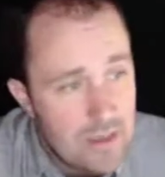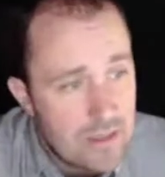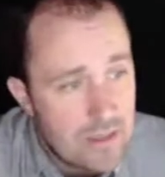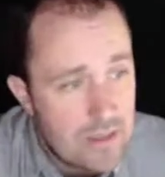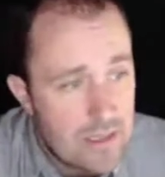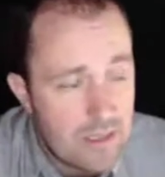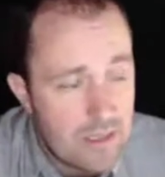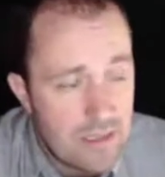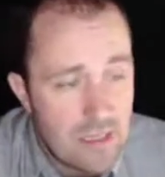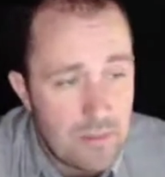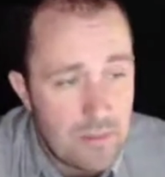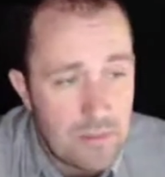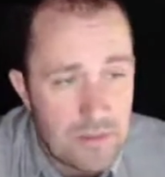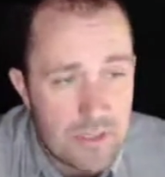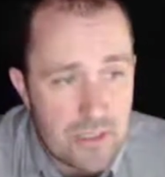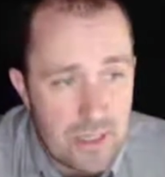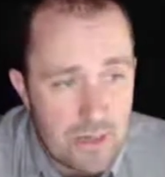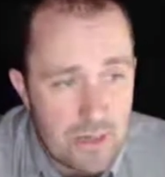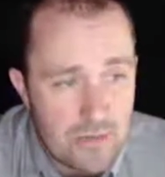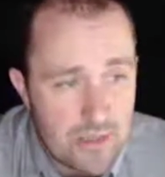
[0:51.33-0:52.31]

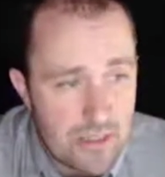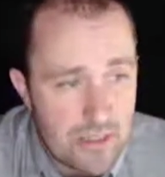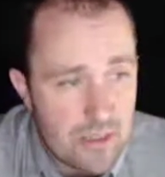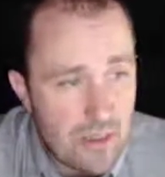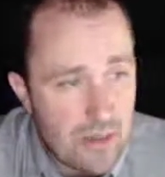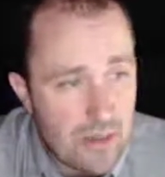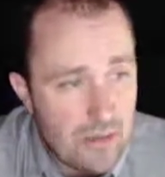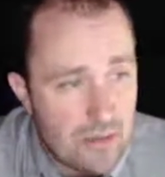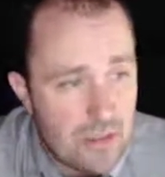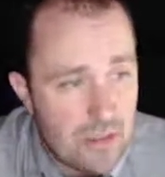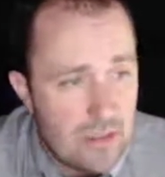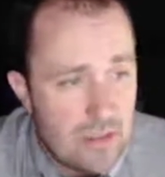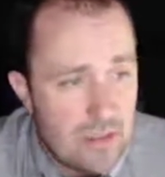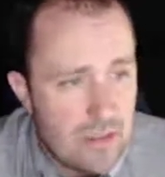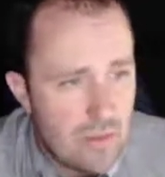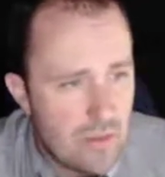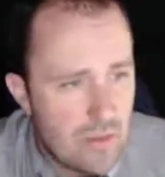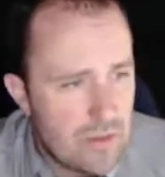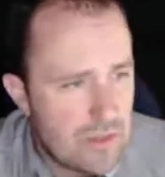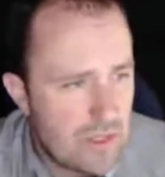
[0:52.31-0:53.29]
16% of assaults, and
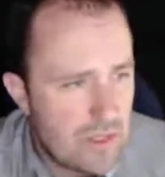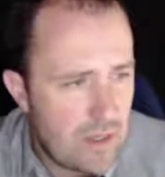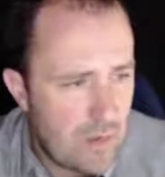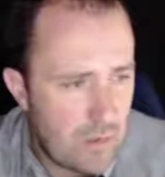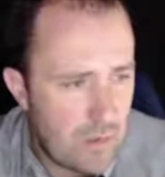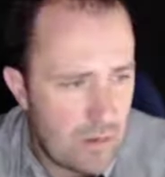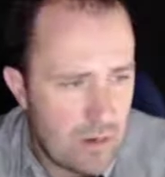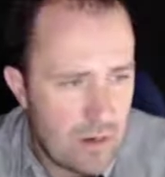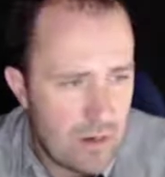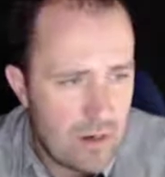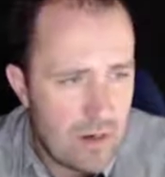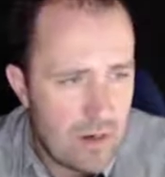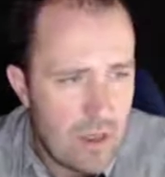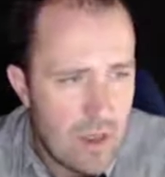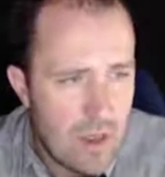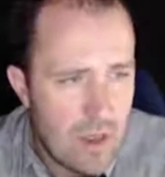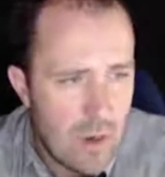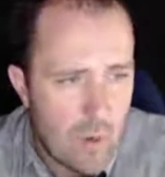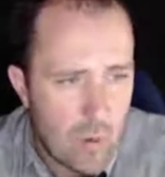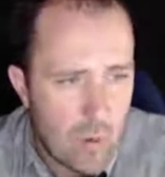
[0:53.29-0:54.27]
this one's kind of weird.
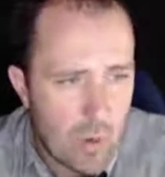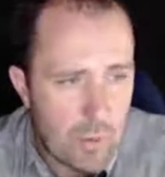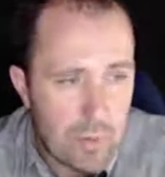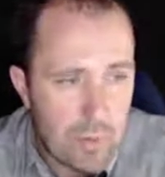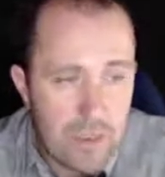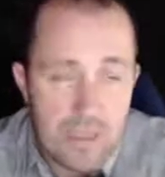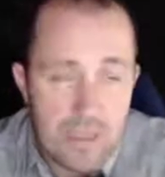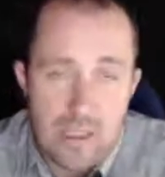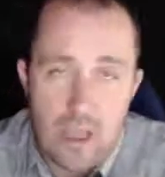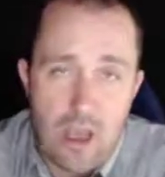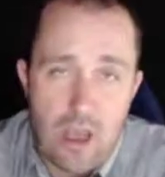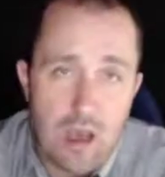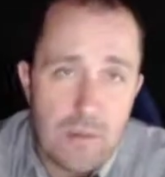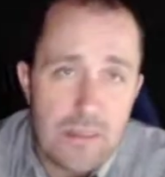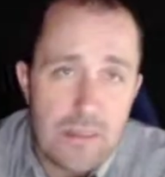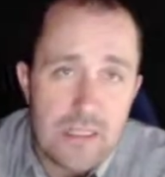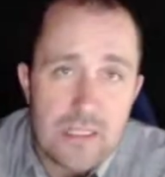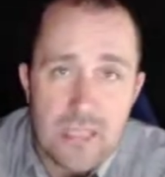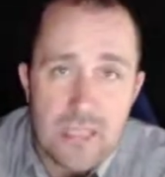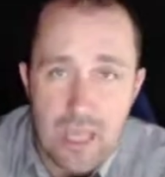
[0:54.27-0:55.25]
Workplace
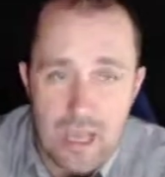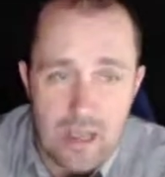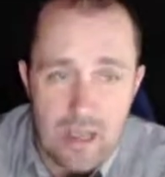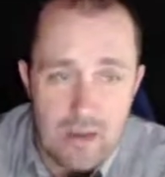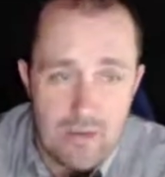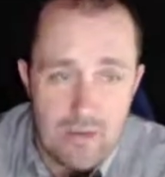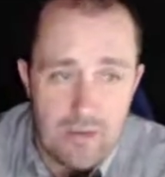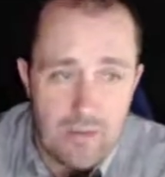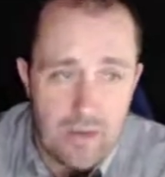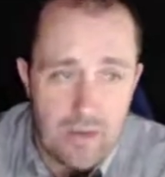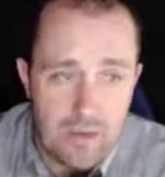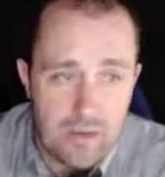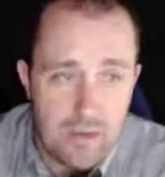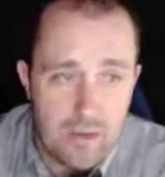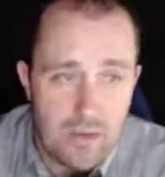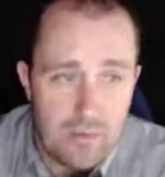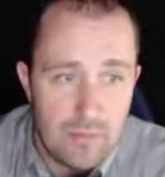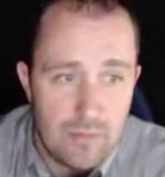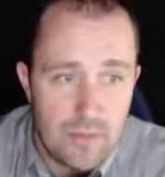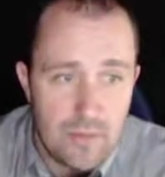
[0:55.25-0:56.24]
homicide
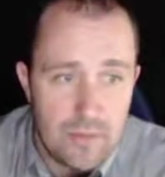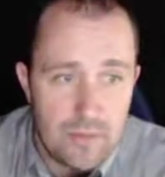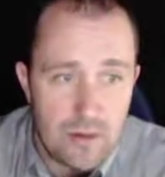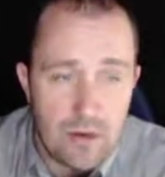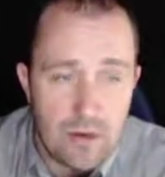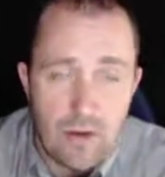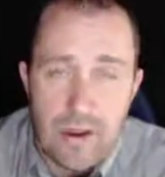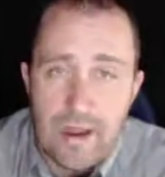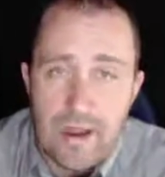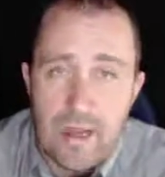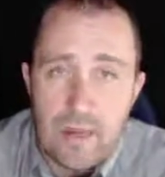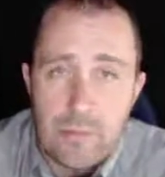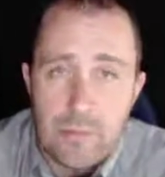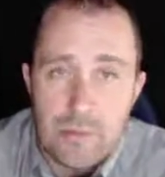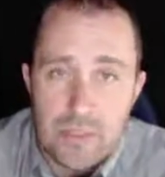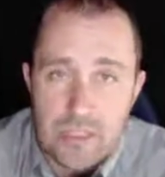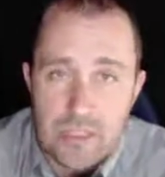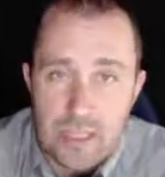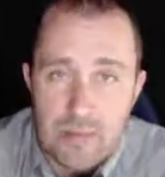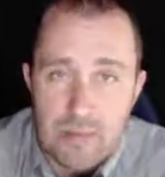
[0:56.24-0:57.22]
victims are
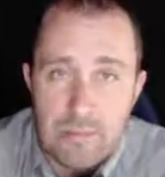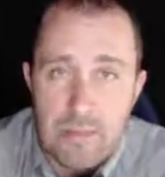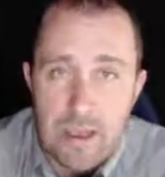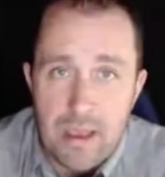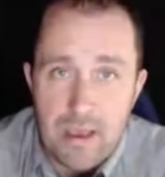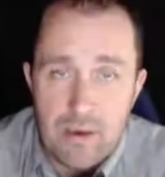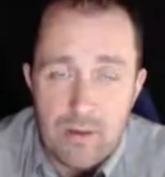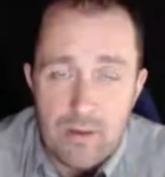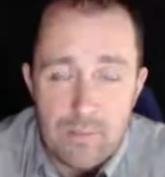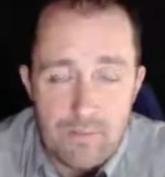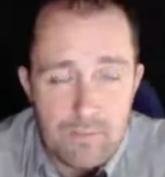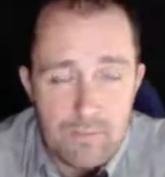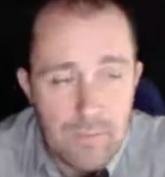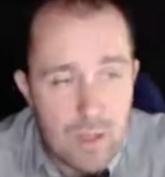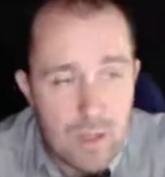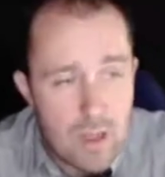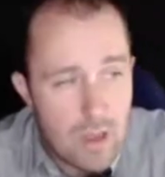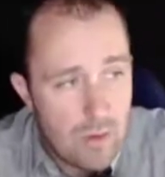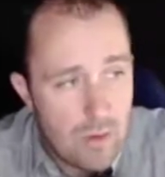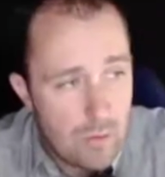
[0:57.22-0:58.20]
80% male,
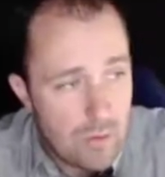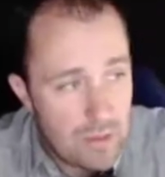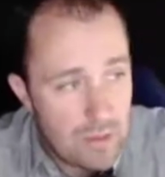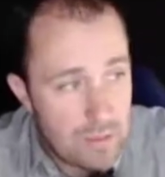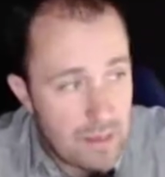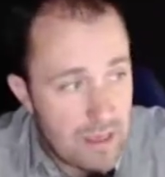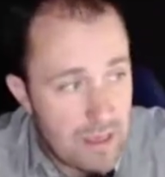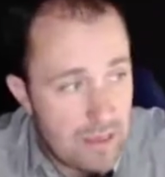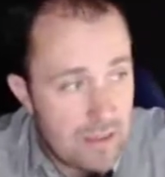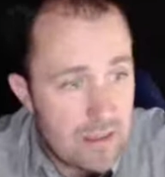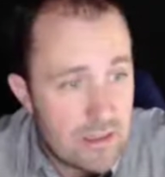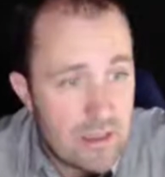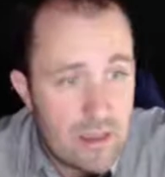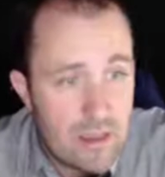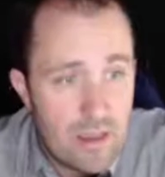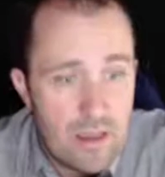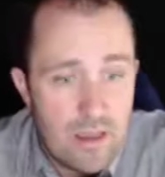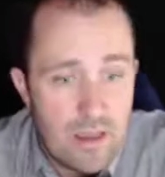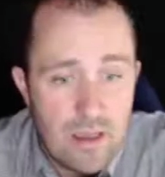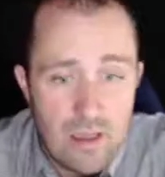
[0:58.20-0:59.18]
which means
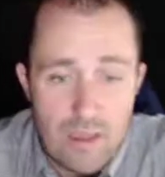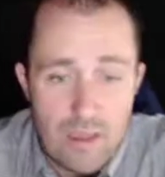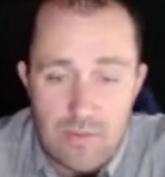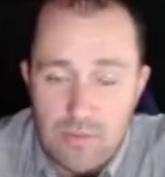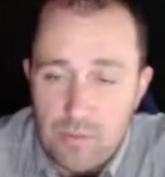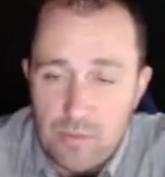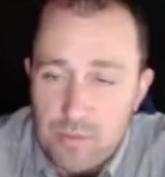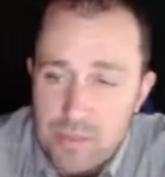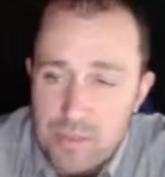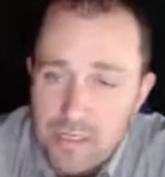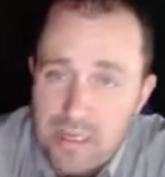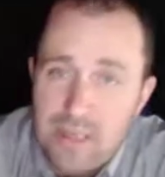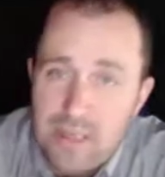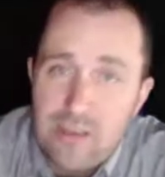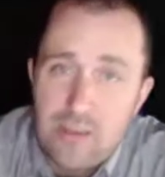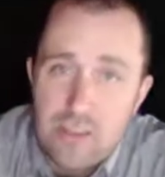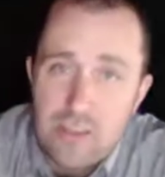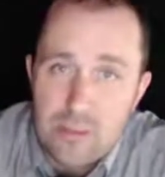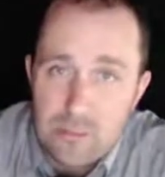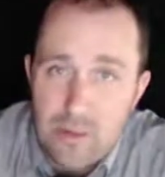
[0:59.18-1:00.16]
if someone's going to
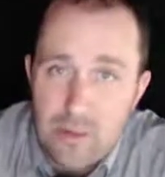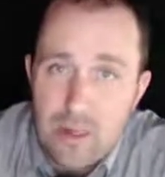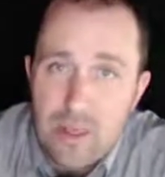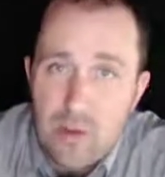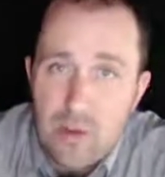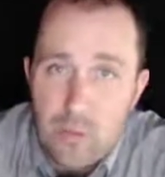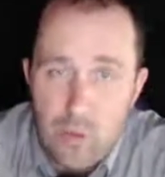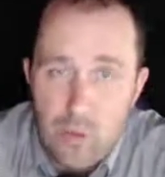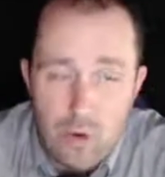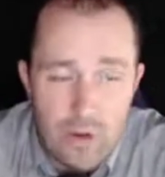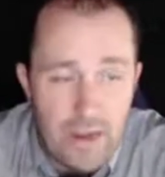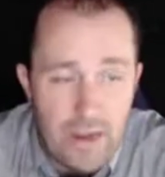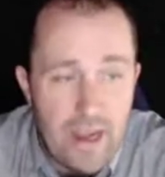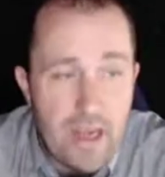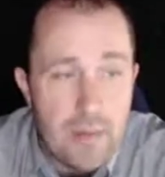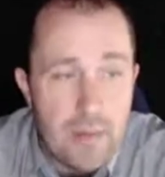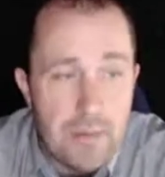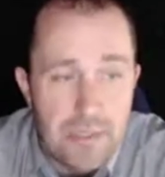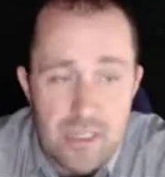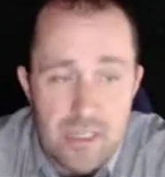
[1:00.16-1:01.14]
kill somebody at work,
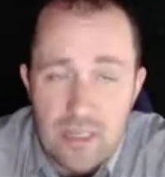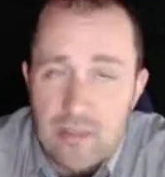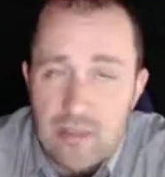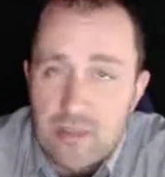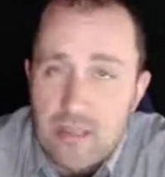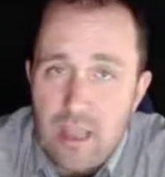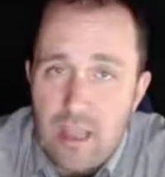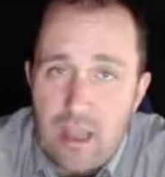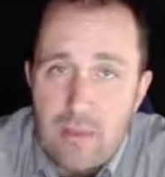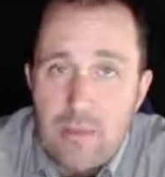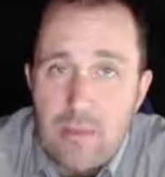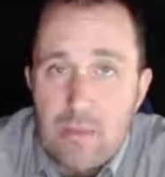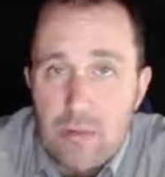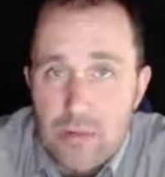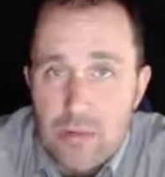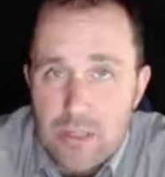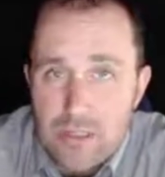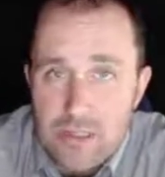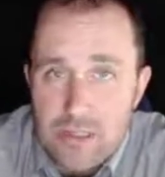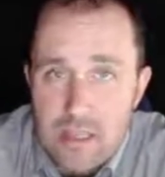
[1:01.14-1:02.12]
80% of the time the
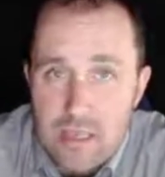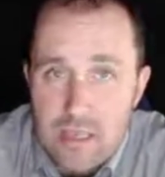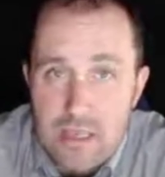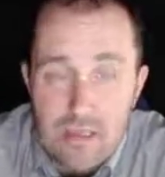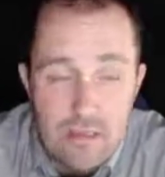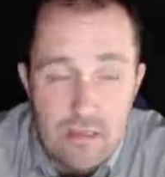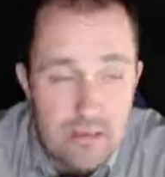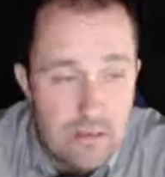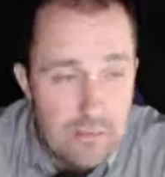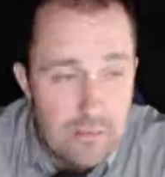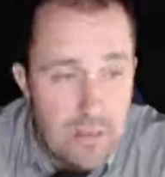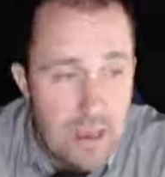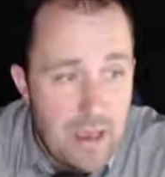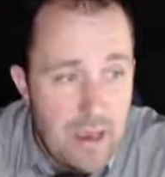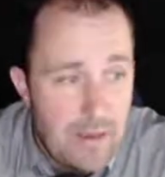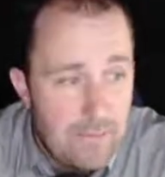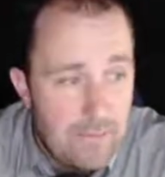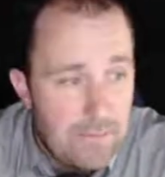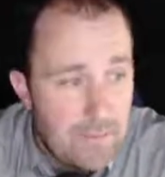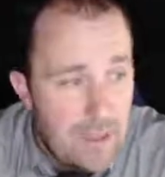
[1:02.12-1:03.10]
person they kill is a
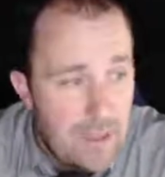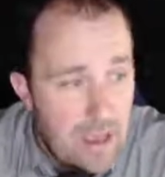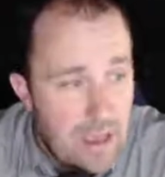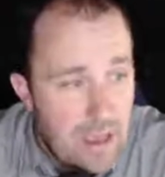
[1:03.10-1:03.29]
man.